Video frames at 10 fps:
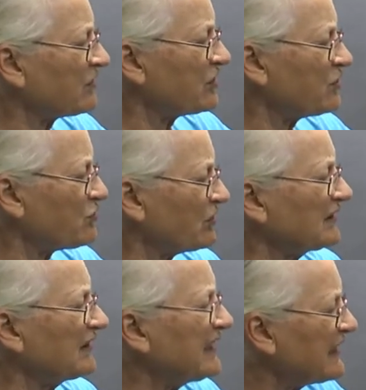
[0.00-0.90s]
to drill
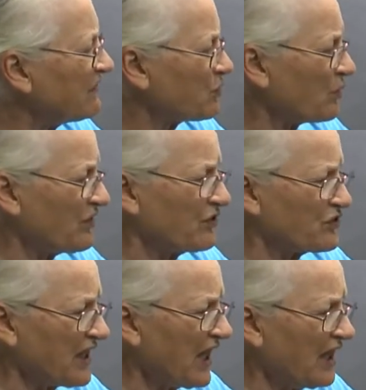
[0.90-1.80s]
leaves with her
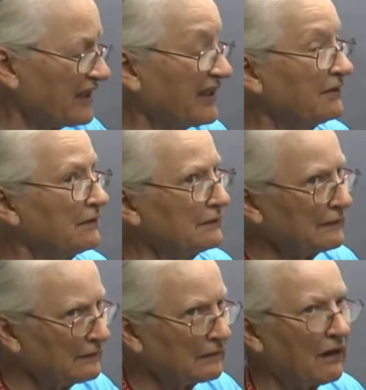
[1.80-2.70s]
tongue, and
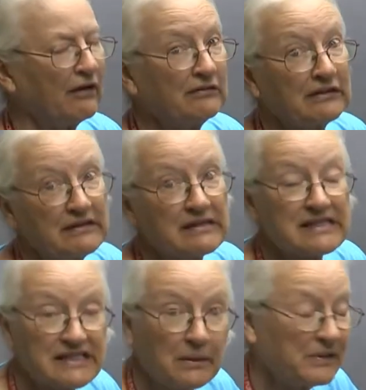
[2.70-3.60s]
hardly the
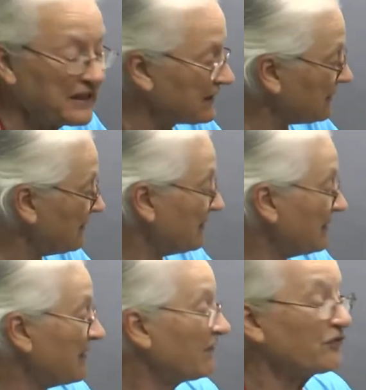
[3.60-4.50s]
stomach
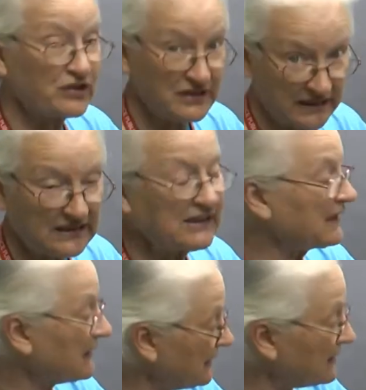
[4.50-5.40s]
for
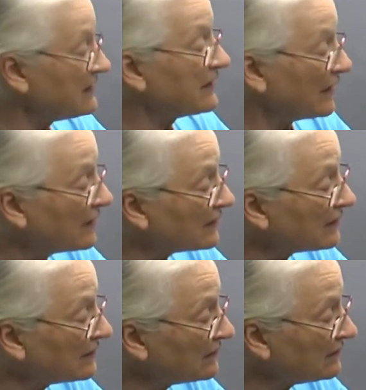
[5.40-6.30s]
digging in dung.